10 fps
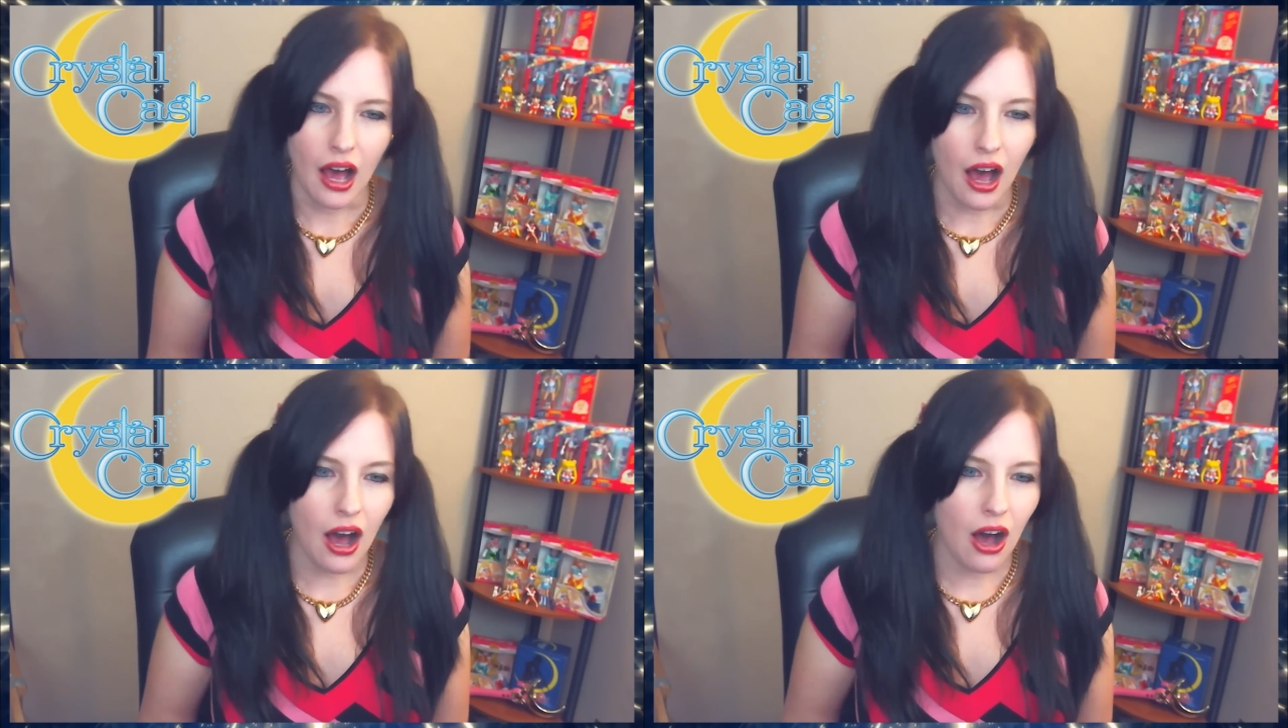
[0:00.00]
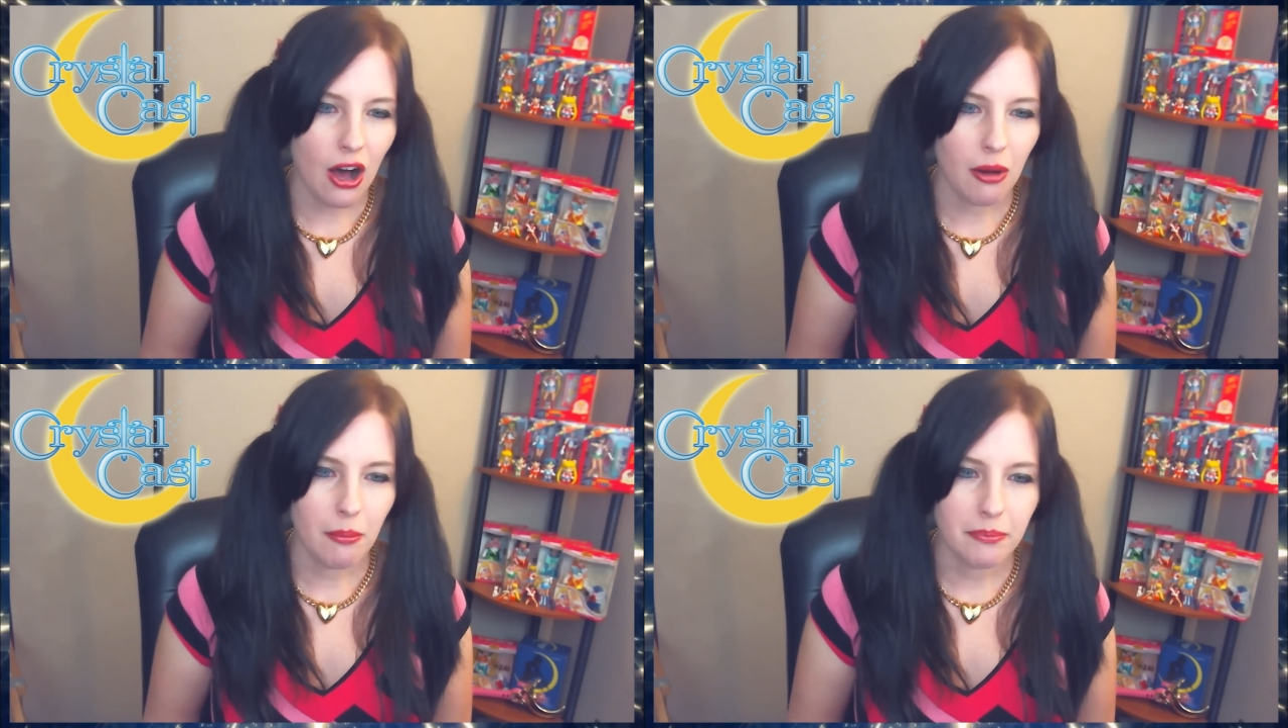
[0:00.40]

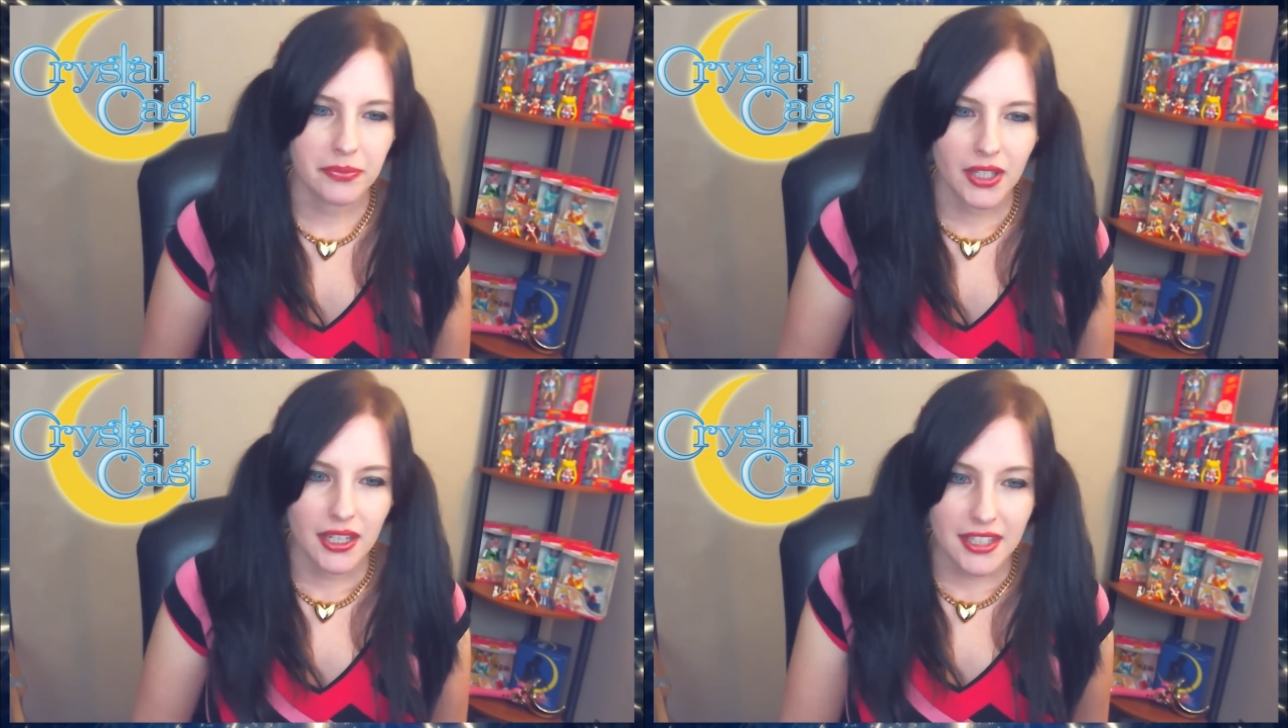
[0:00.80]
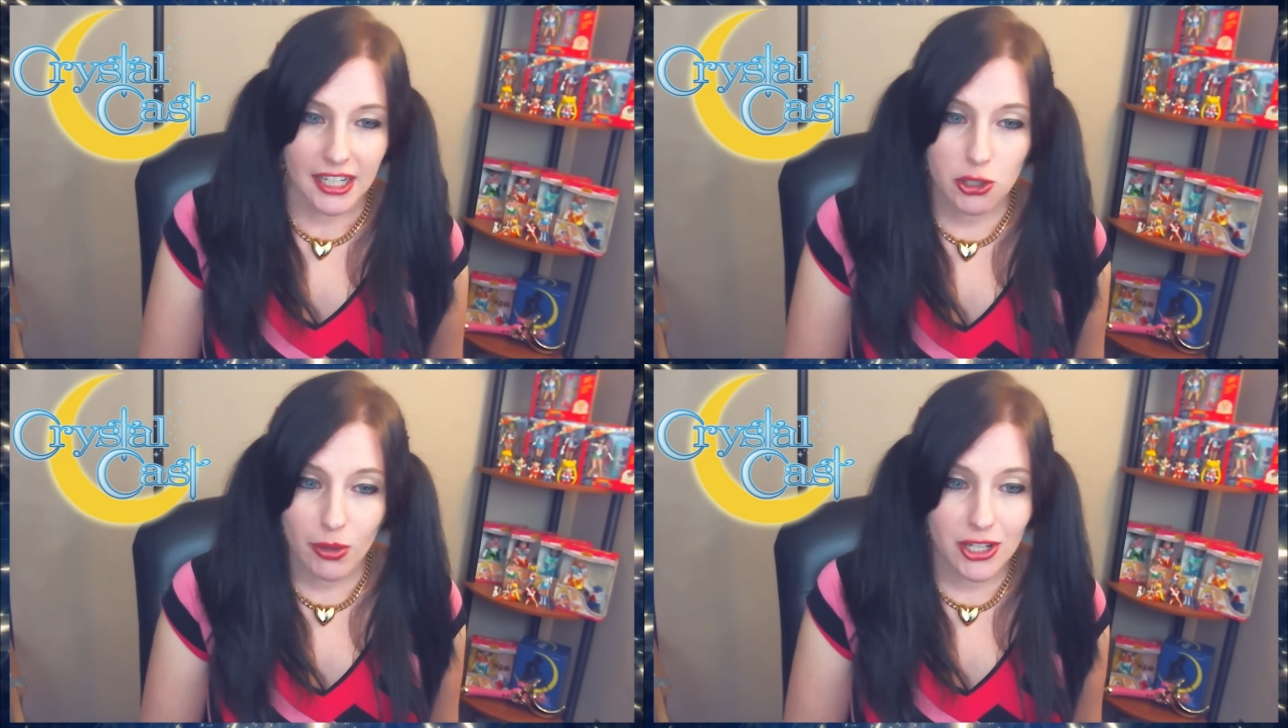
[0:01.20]
The
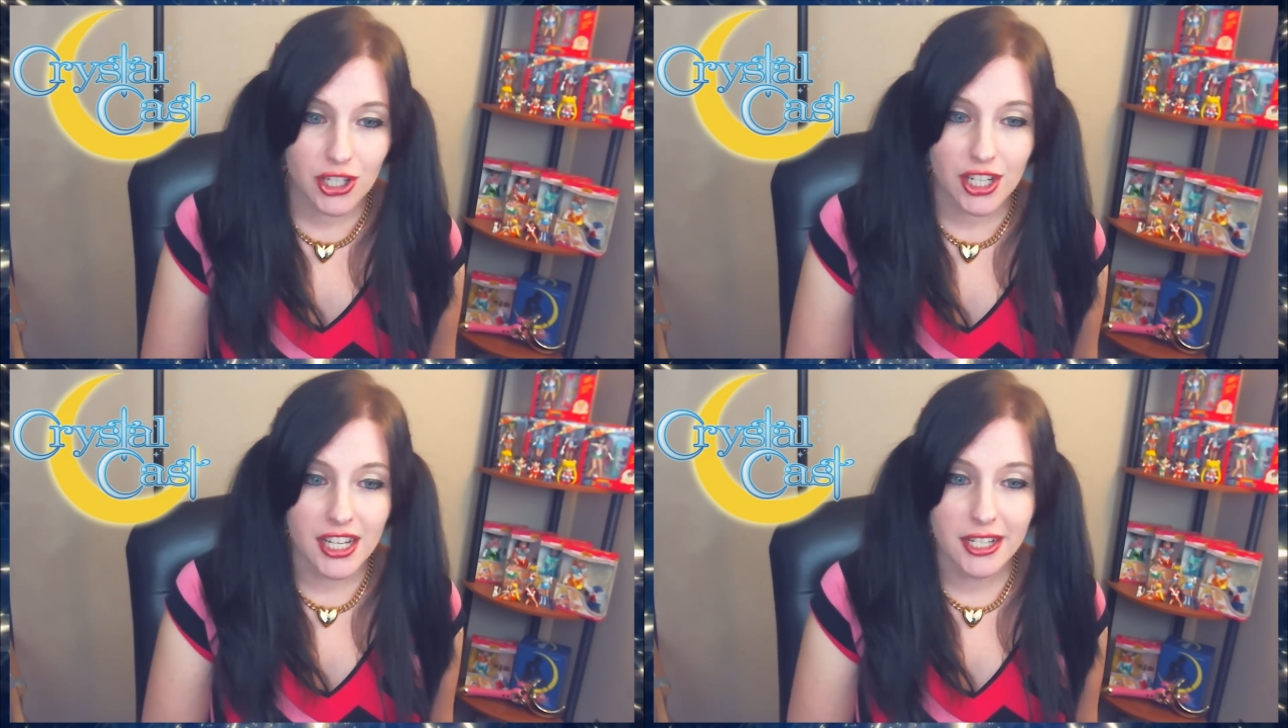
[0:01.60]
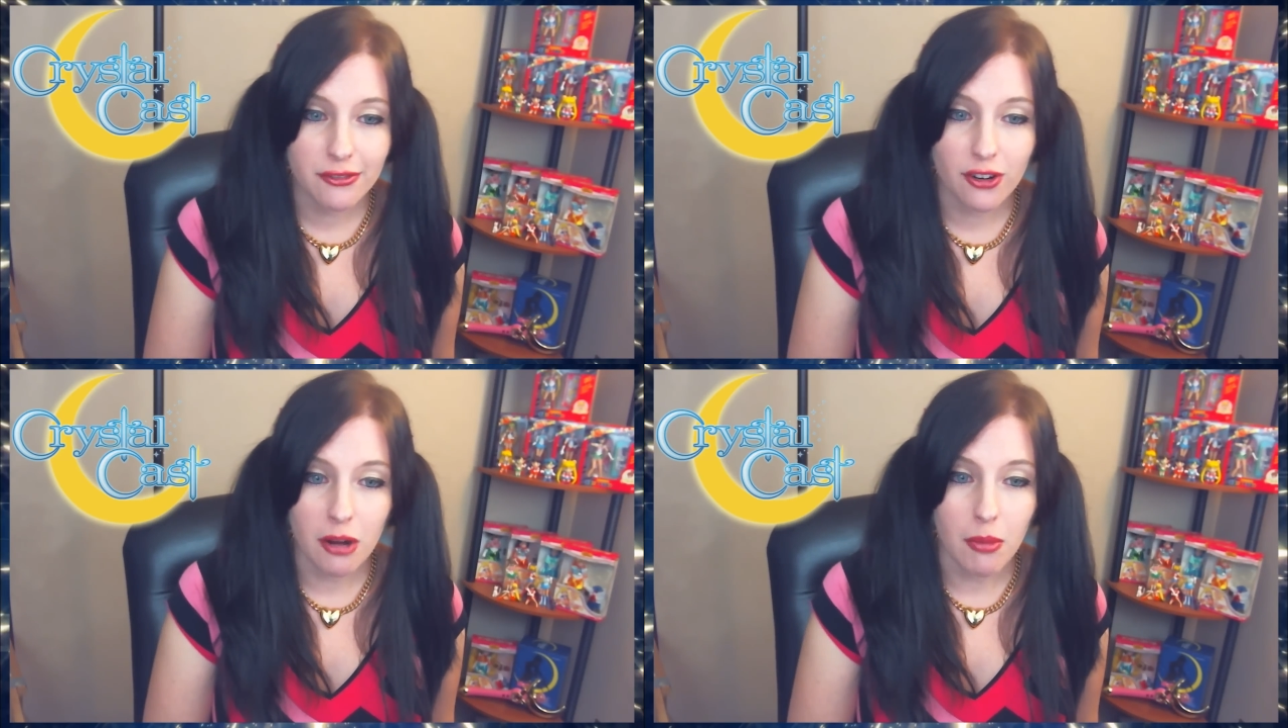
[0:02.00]
next question is
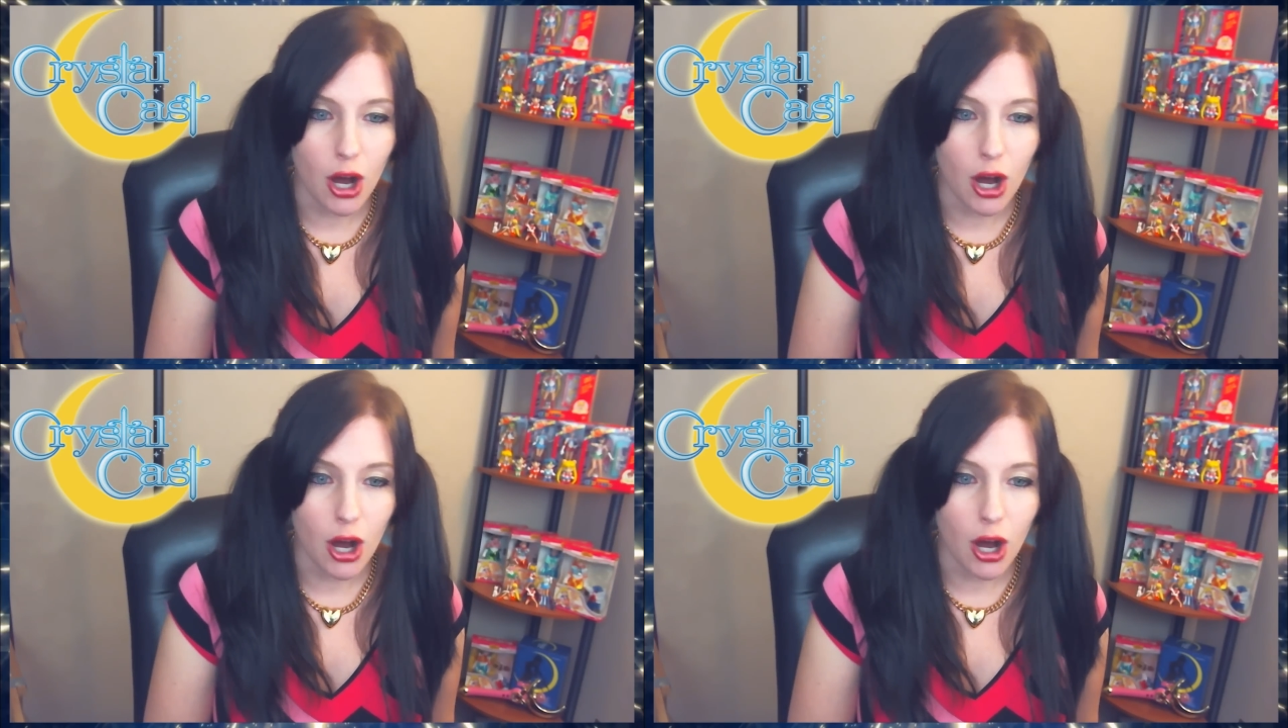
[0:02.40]
from